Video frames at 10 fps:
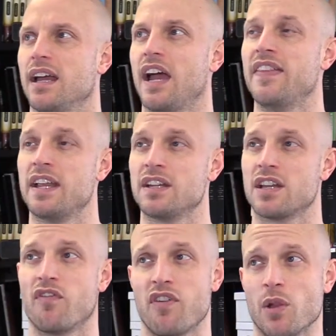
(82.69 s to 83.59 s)
And then
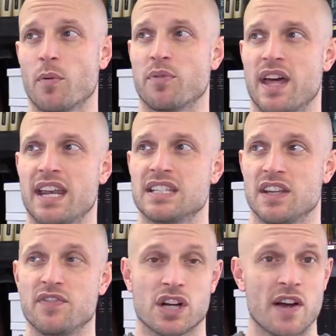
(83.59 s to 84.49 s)
a follow-up with that is,
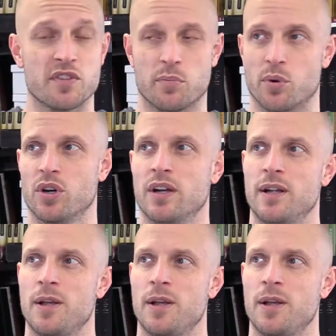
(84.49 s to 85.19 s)
if you're comfortable,